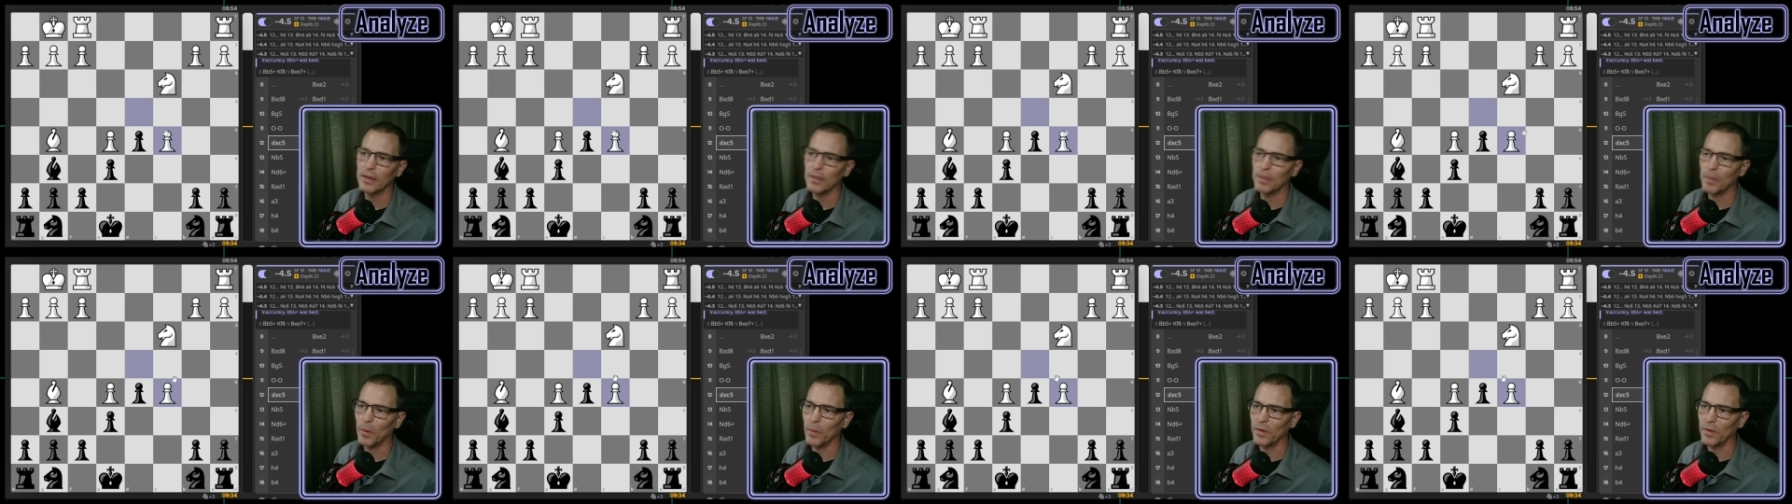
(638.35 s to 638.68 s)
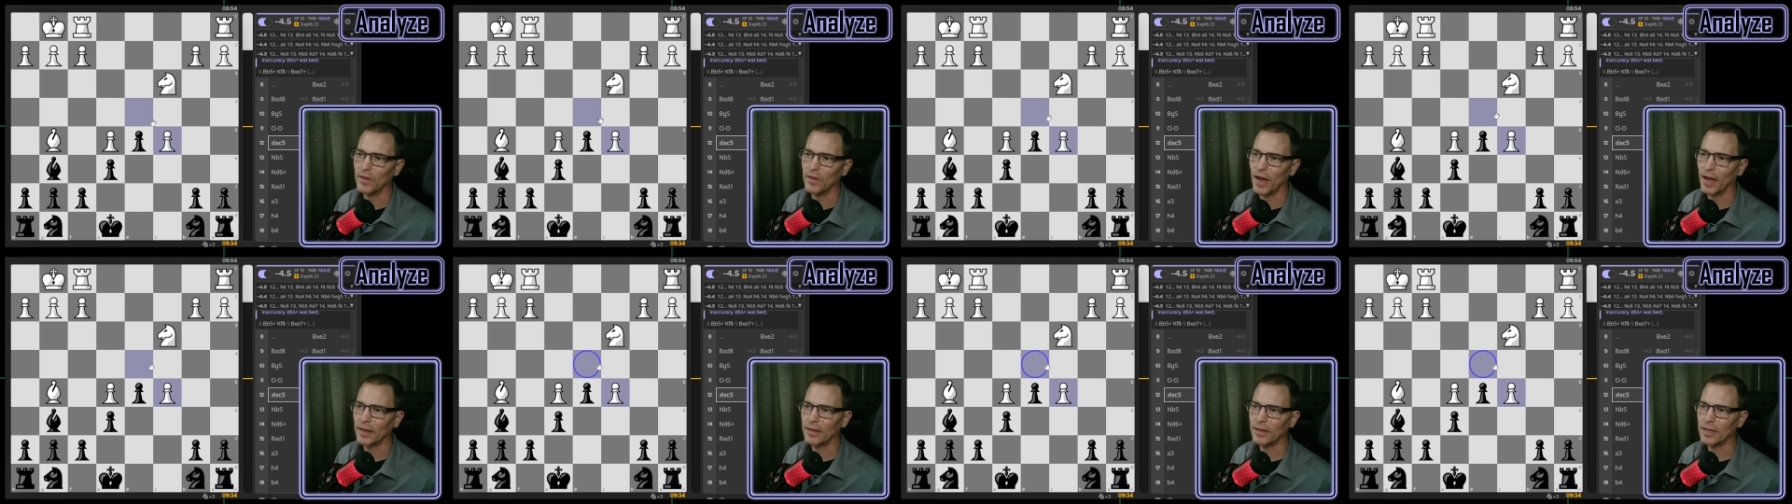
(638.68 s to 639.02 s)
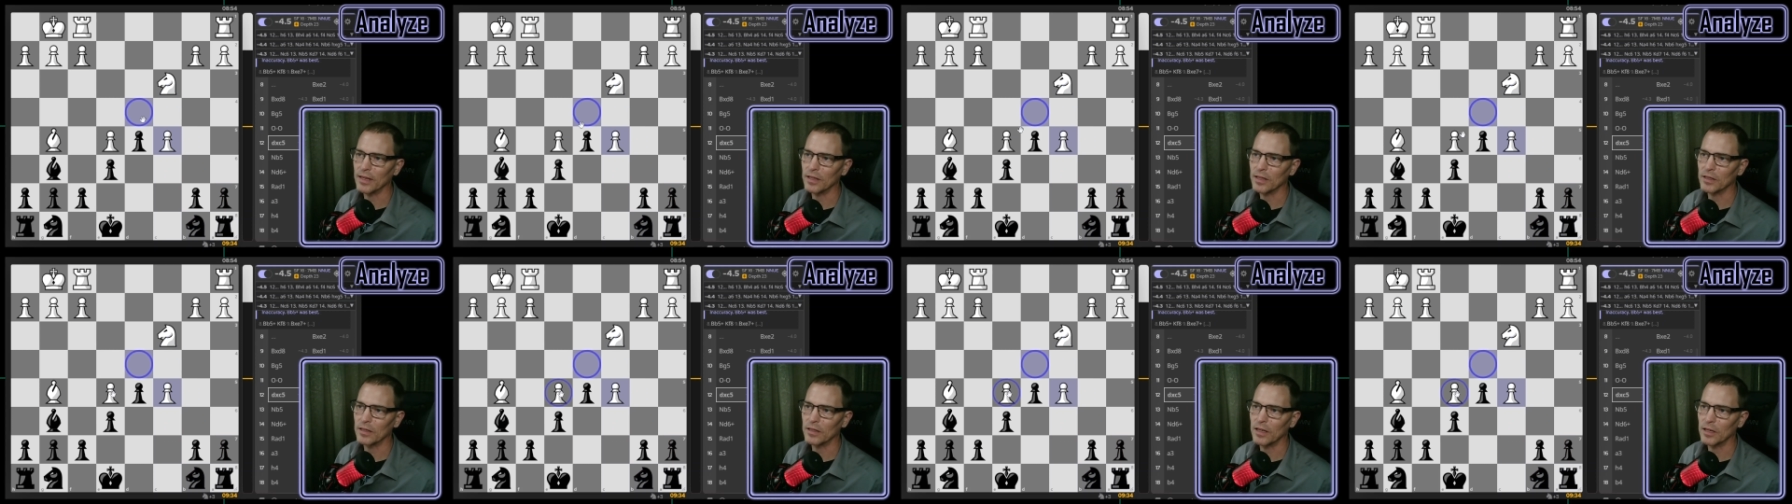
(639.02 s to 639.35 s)
but we've got
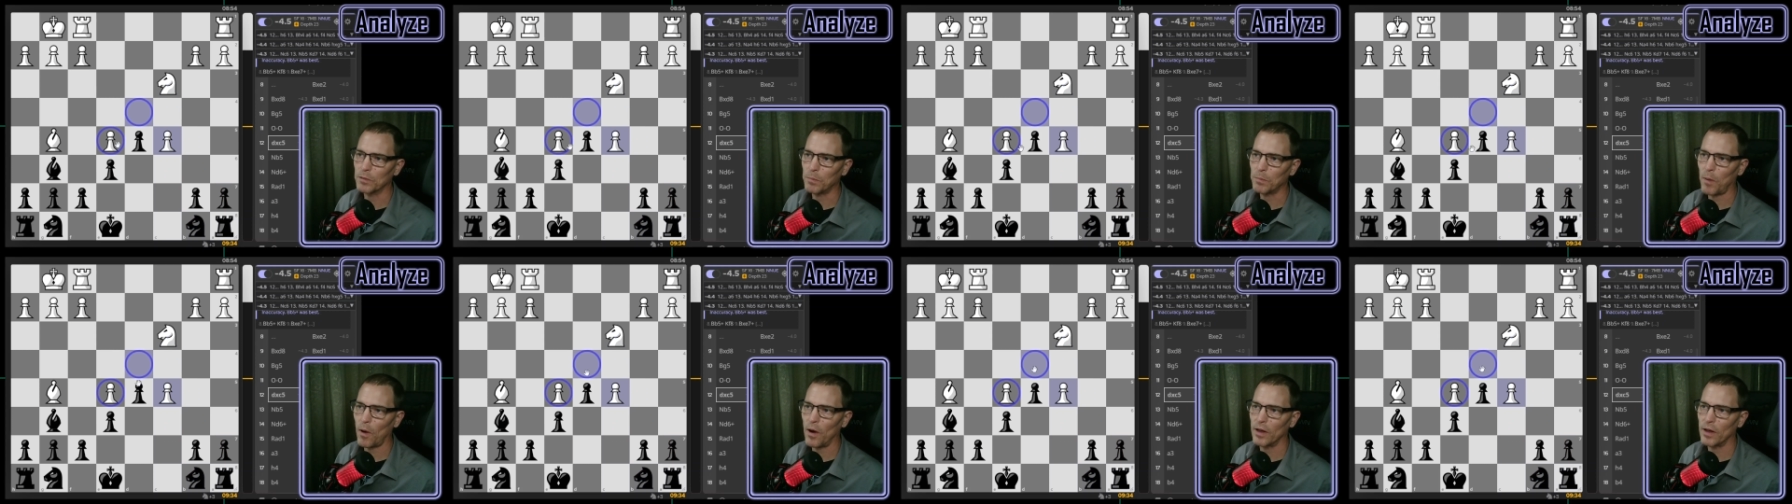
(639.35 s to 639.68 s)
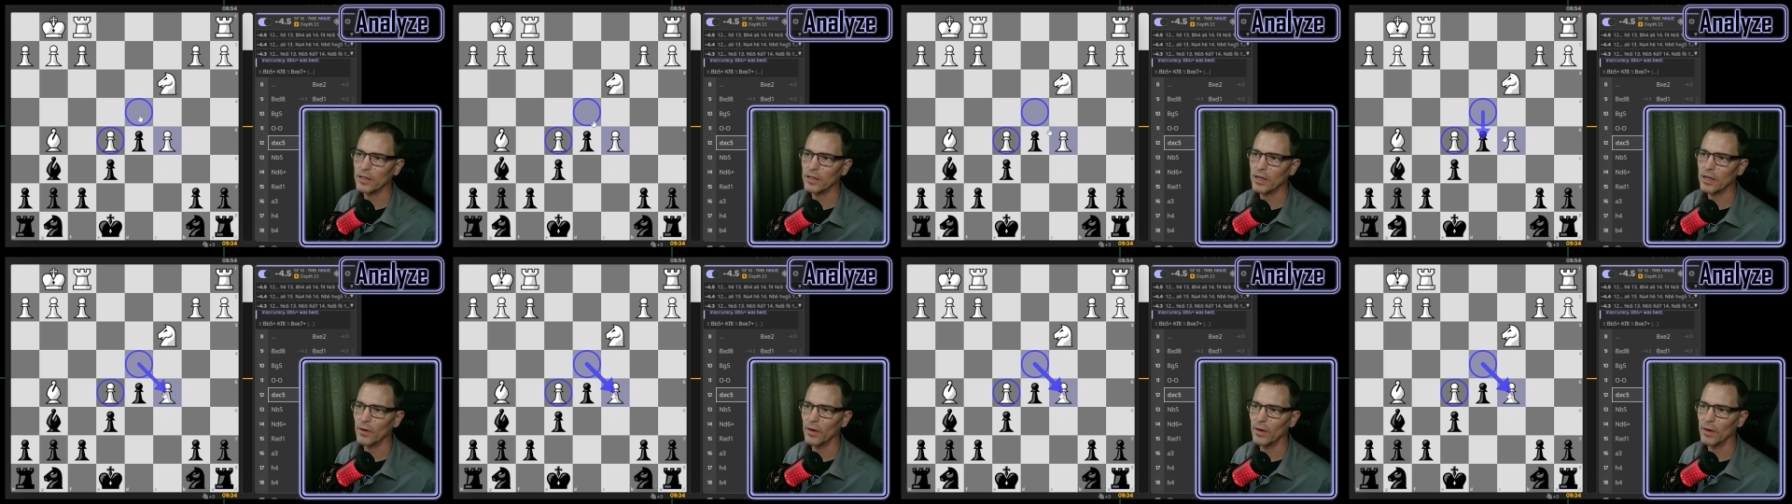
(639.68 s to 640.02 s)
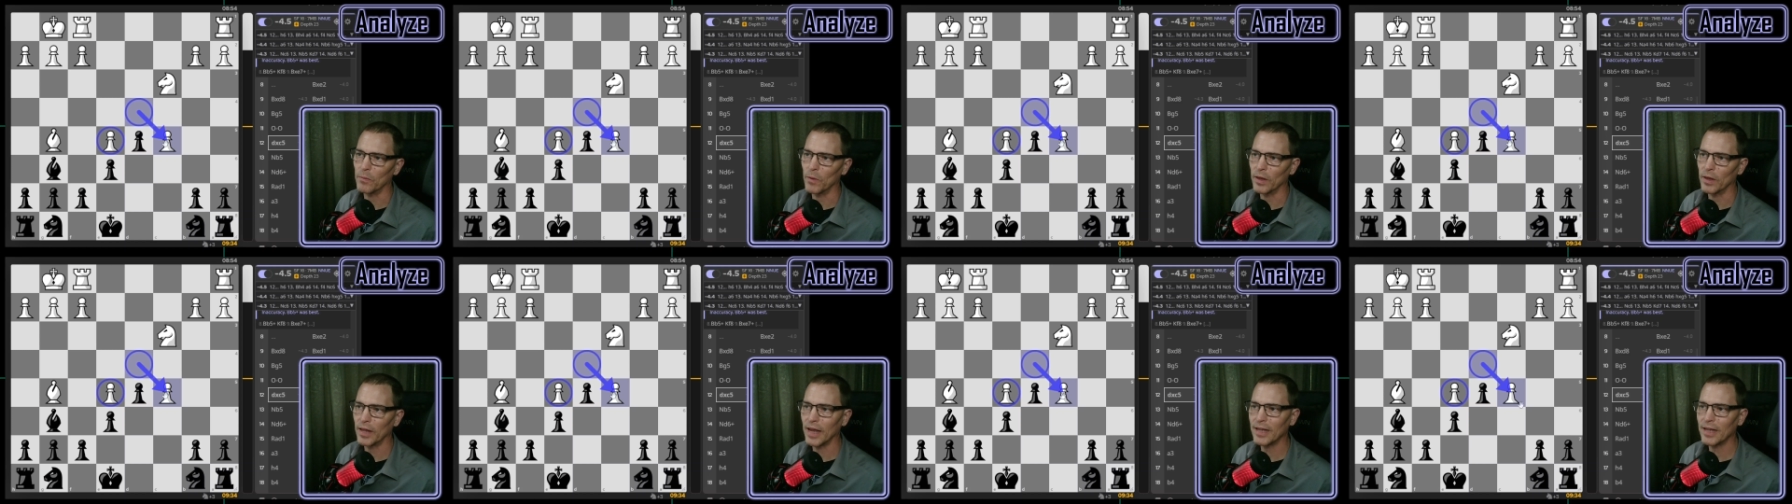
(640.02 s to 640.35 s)
these, these pawns here,
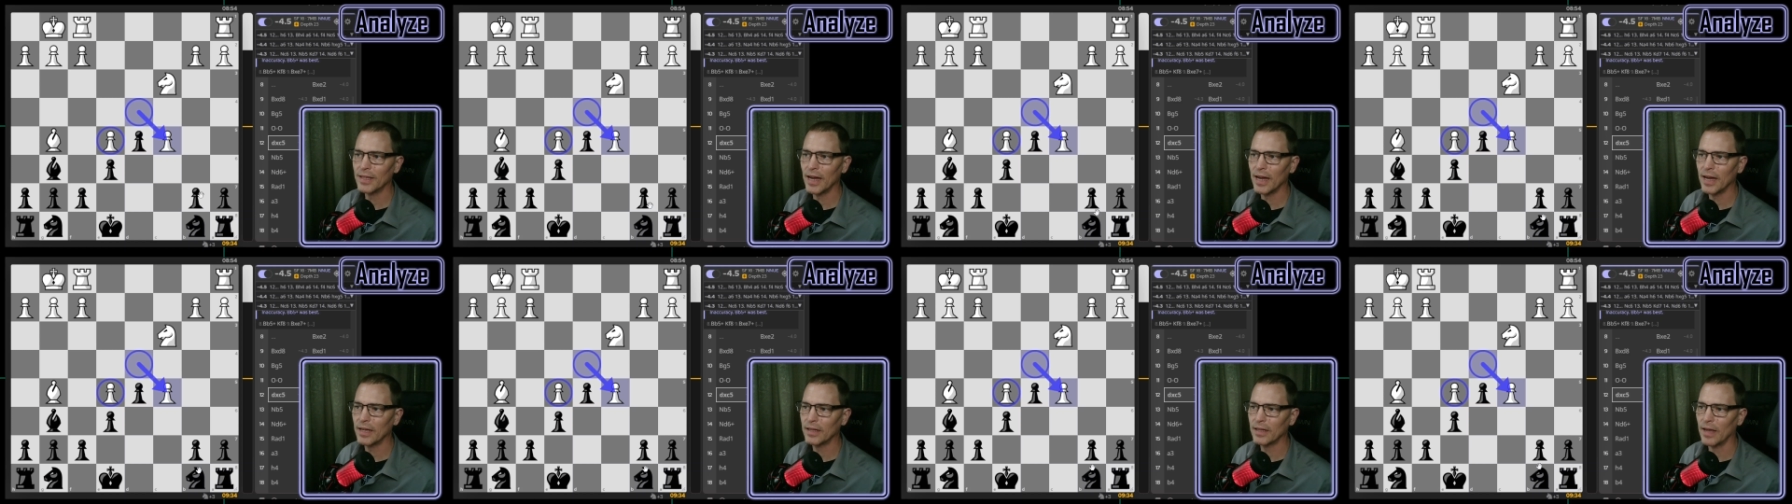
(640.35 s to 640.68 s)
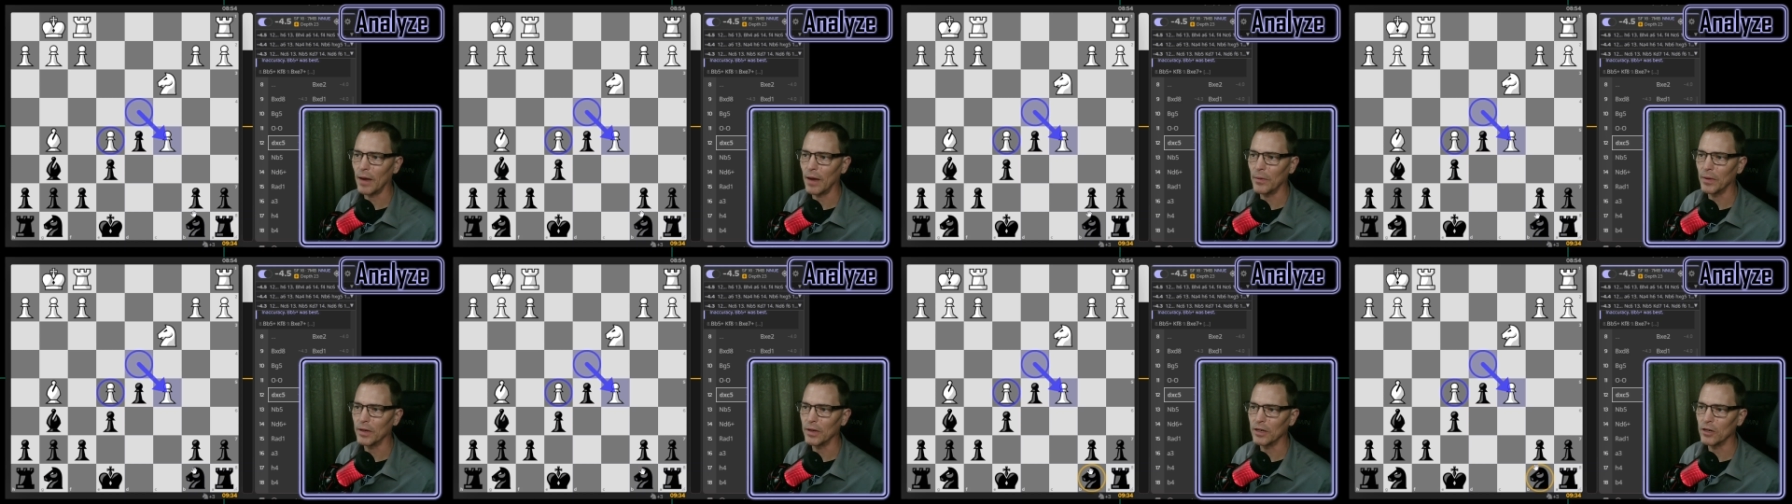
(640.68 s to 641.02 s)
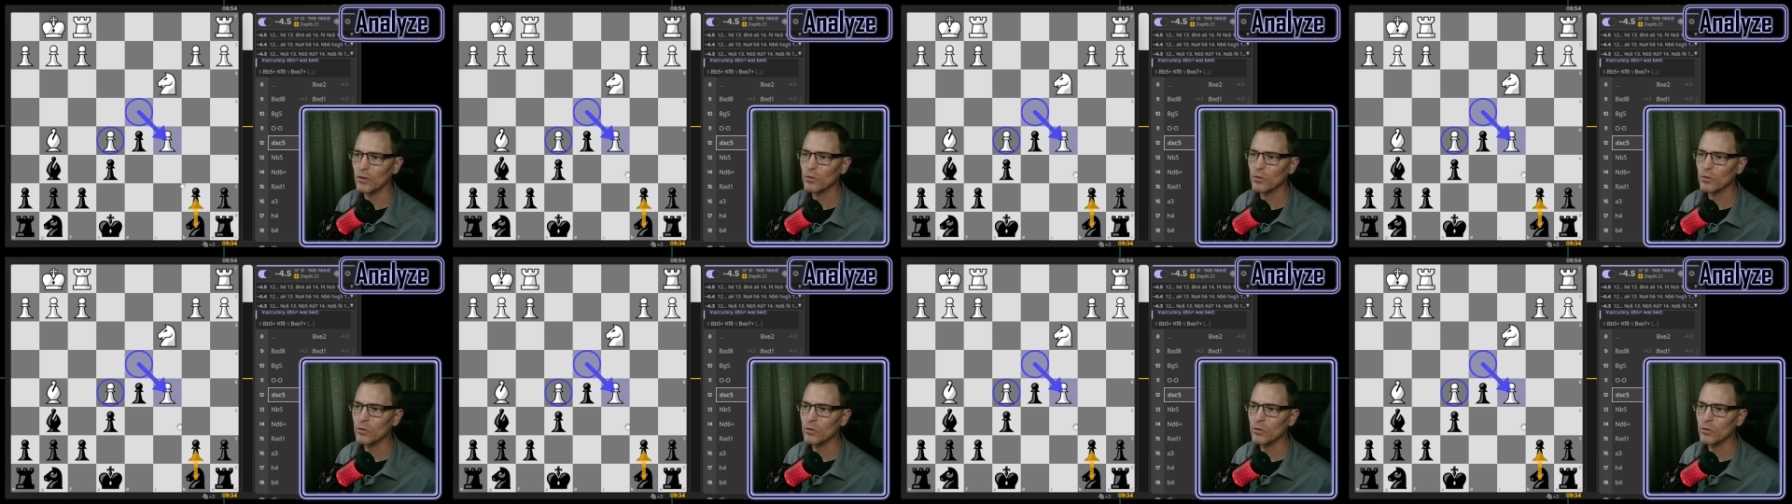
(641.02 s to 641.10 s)
and when they take that one,